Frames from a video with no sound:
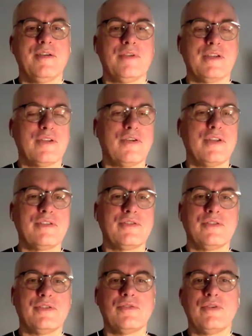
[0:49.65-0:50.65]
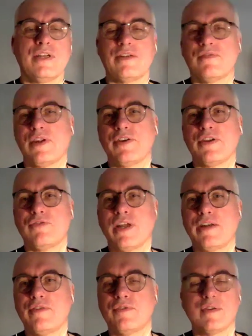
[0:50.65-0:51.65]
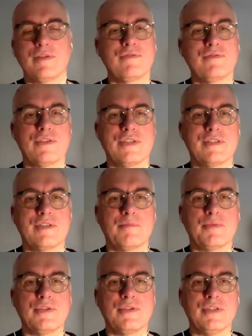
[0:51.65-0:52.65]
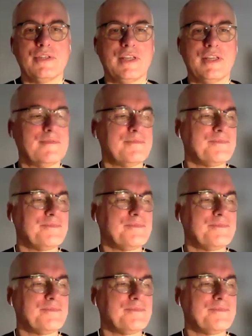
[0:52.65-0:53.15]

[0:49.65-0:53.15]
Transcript: we're going to do, and very grateful for this opportunity.